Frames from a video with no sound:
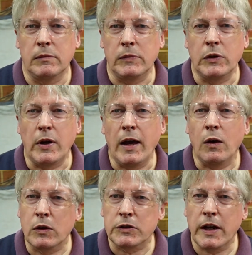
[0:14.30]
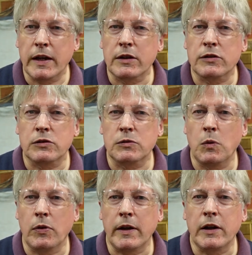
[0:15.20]
how long it takes,
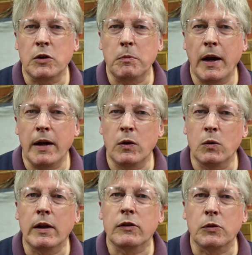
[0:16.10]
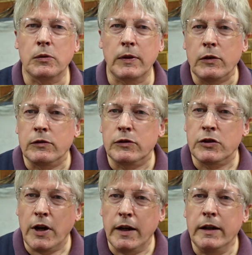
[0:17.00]
what they're going to pay, all that sort of thing.
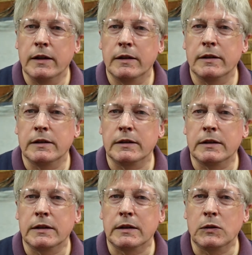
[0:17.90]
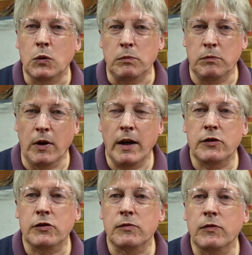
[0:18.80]
Today, or the
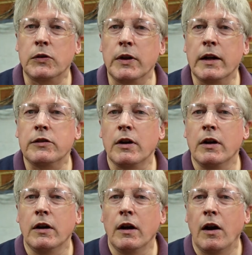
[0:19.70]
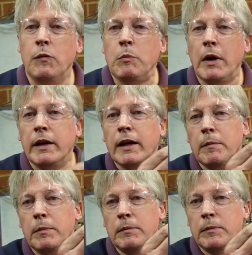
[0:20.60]
last few days, I've been making
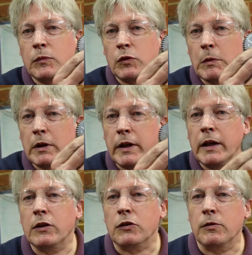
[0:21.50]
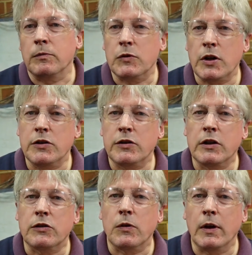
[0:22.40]
up some little gears, change
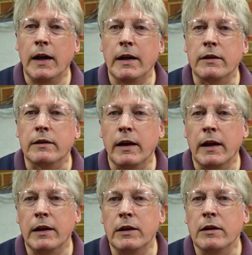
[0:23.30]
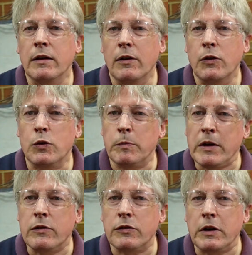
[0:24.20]
gears for a lathe, and I thought it'd be
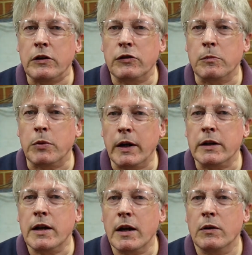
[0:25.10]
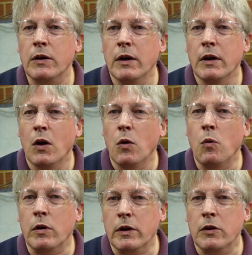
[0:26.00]
interesting just to break down
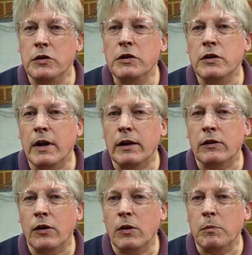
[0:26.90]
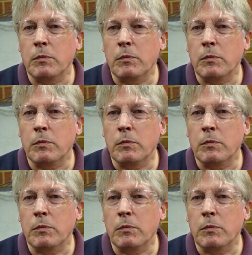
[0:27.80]
what goes into that so that